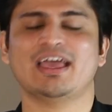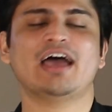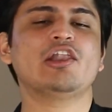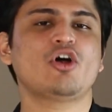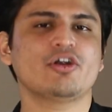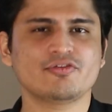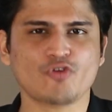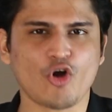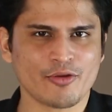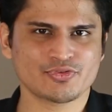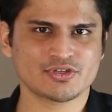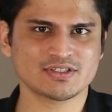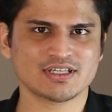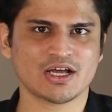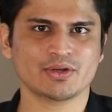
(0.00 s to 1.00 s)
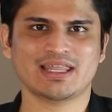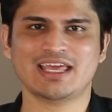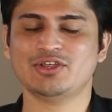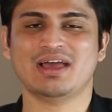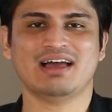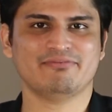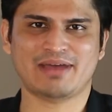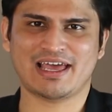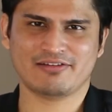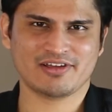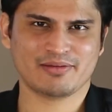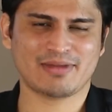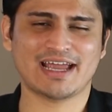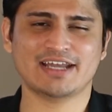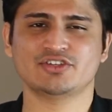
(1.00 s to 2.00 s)
There are a lot of options out there. You have
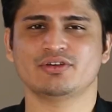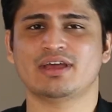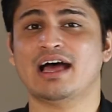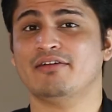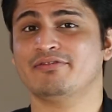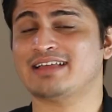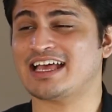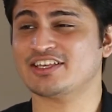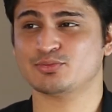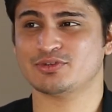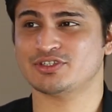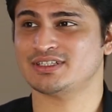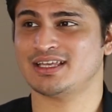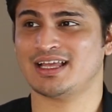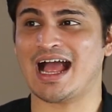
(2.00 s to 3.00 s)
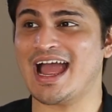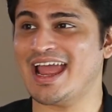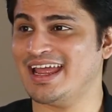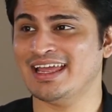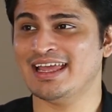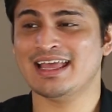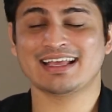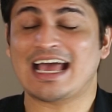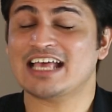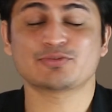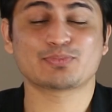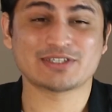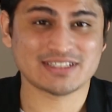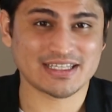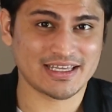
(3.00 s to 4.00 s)
Malwarebytes, you have Kaspersky,
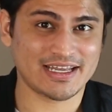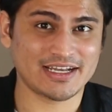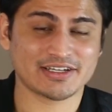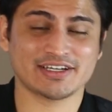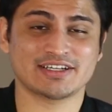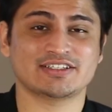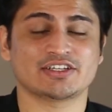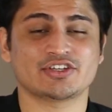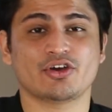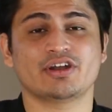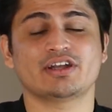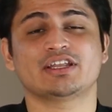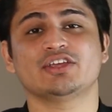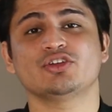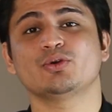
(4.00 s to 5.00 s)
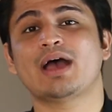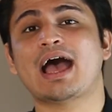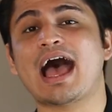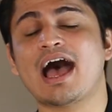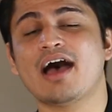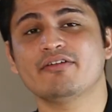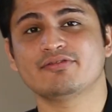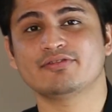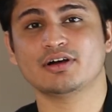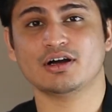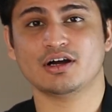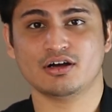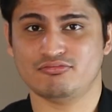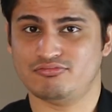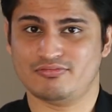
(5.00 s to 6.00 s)
Kaspersky Internet Security, you have
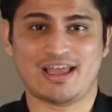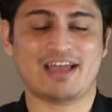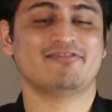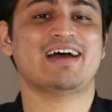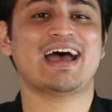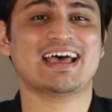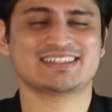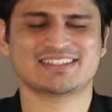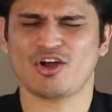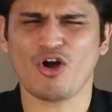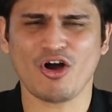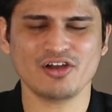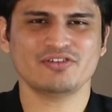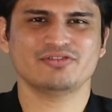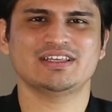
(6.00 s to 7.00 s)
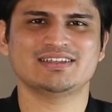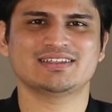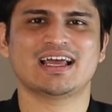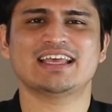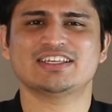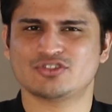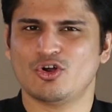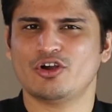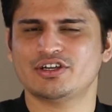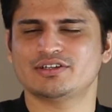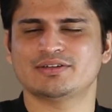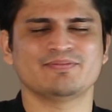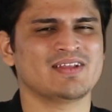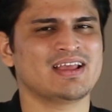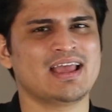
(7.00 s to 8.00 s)
um, Avast, all of these guys,
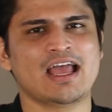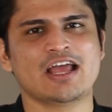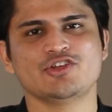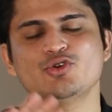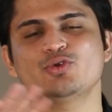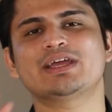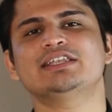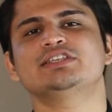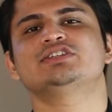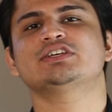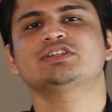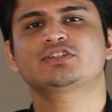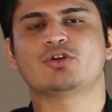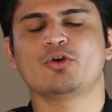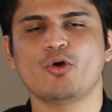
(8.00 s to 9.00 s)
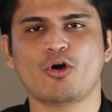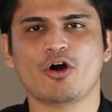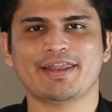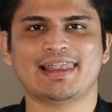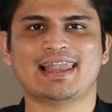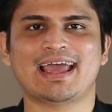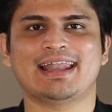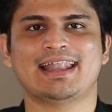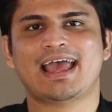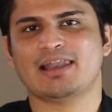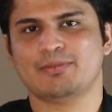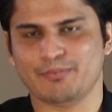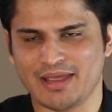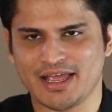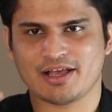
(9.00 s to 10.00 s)
Norton, you can just go online
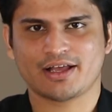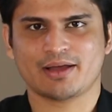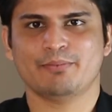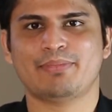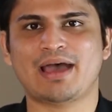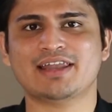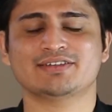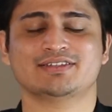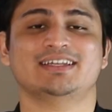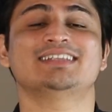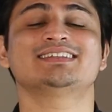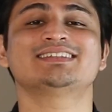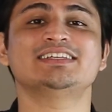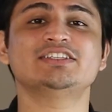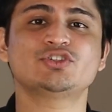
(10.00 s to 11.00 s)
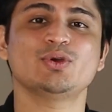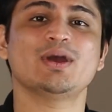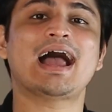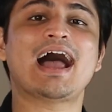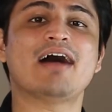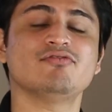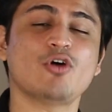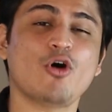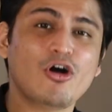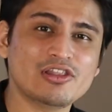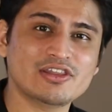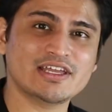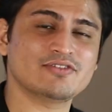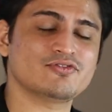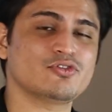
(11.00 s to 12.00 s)
and make a comparison. And since you have
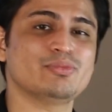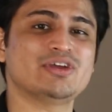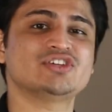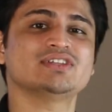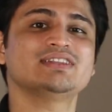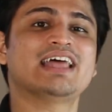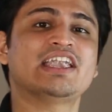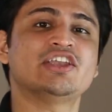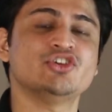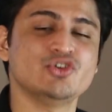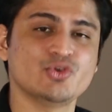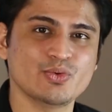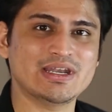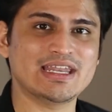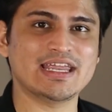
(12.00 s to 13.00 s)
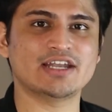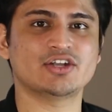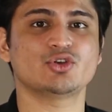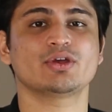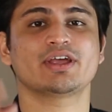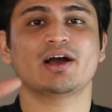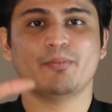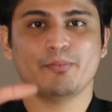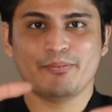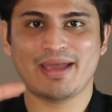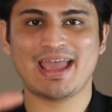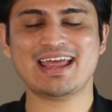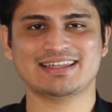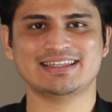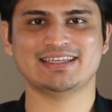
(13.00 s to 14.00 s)
all the information that you need to
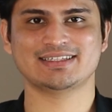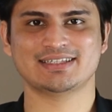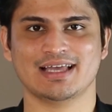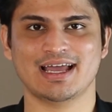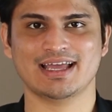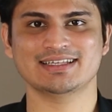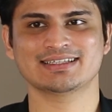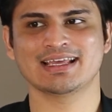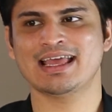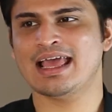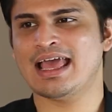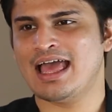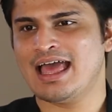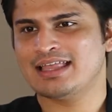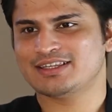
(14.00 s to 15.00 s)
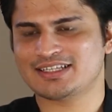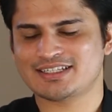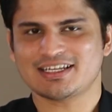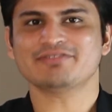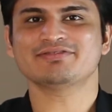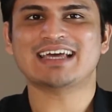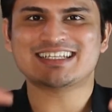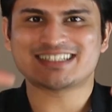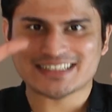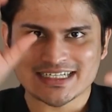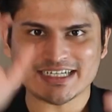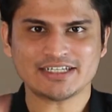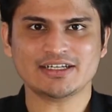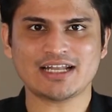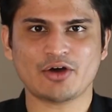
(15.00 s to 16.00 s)
compare these guys, the stuff that's
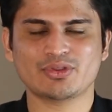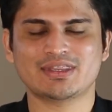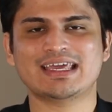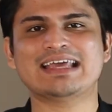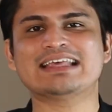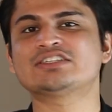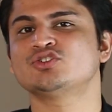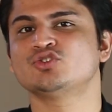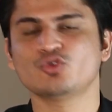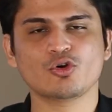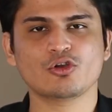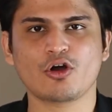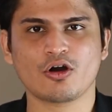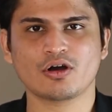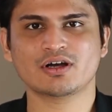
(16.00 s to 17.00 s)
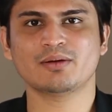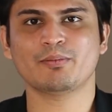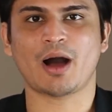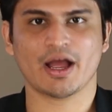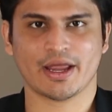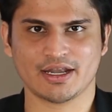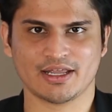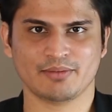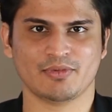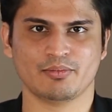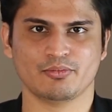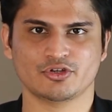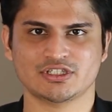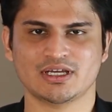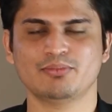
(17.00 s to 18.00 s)
written out there is no longer marketing
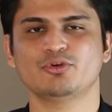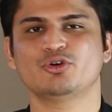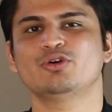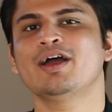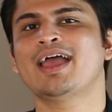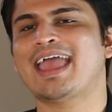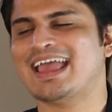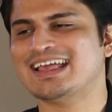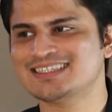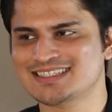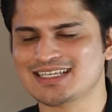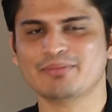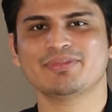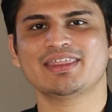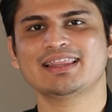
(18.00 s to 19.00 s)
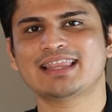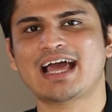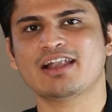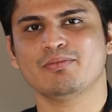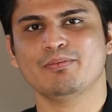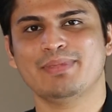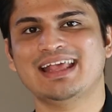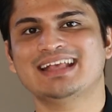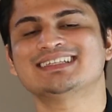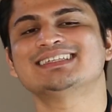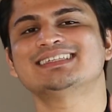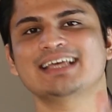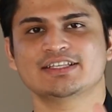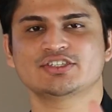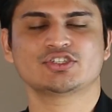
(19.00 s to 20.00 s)
mumbo jumbo. It's something that makes
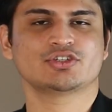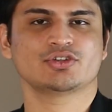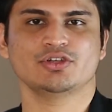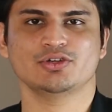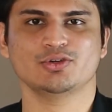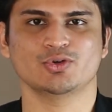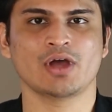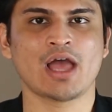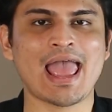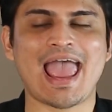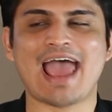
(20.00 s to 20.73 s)
sense to you.